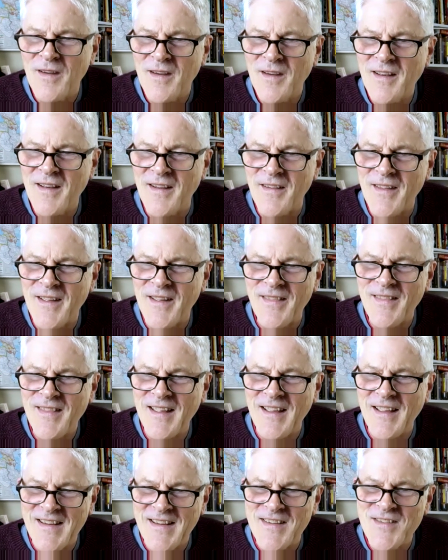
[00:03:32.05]
Yeah,
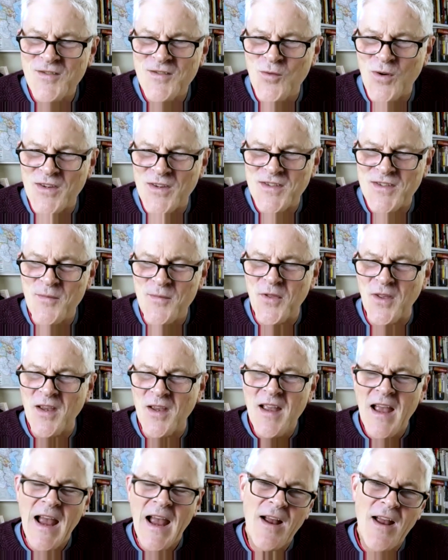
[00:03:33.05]
that is quite something.
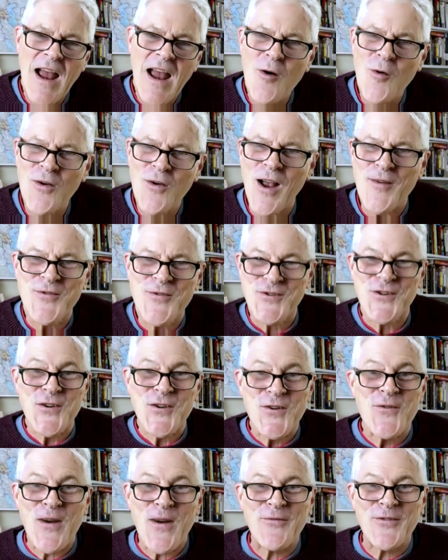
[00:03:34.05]
How do
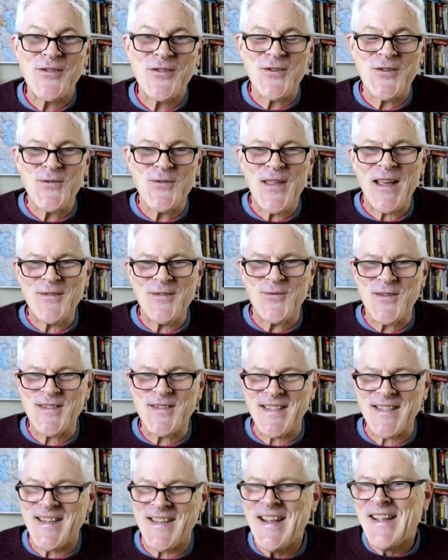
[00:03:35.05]
you ever do that? Or is
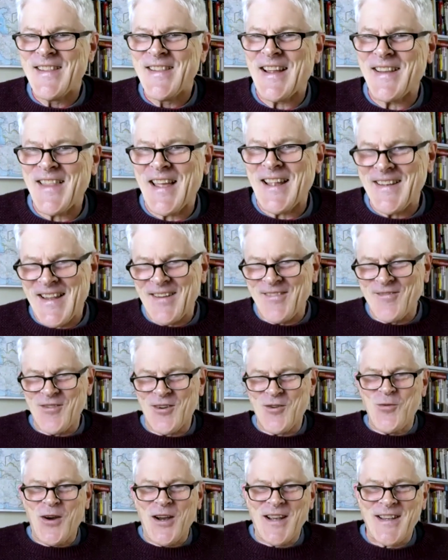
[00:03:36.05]
this that
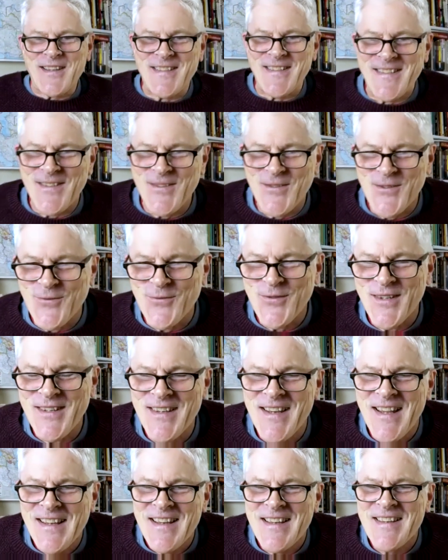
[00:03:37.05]
requires sort of
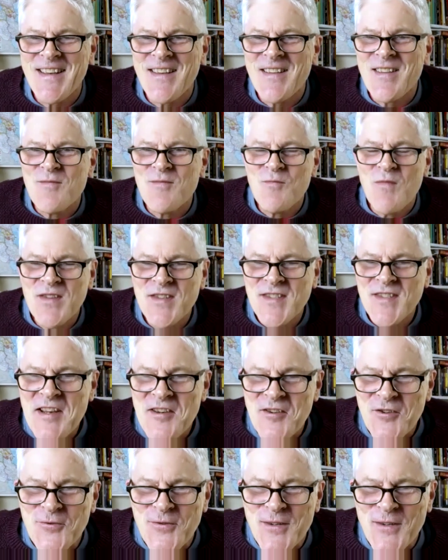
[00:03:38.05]

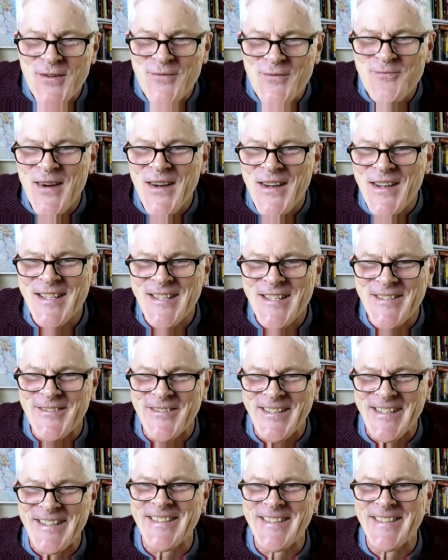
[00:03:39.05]
centuries of
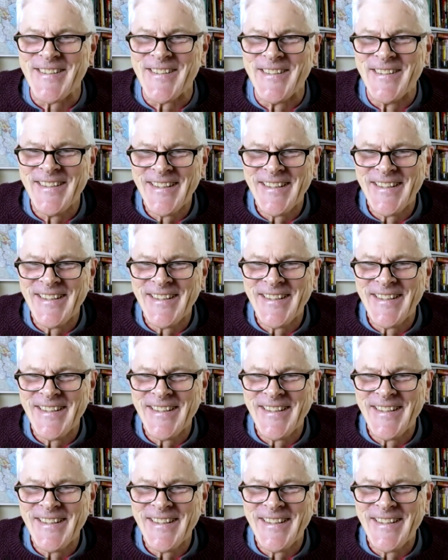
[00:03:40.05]
mastery to do?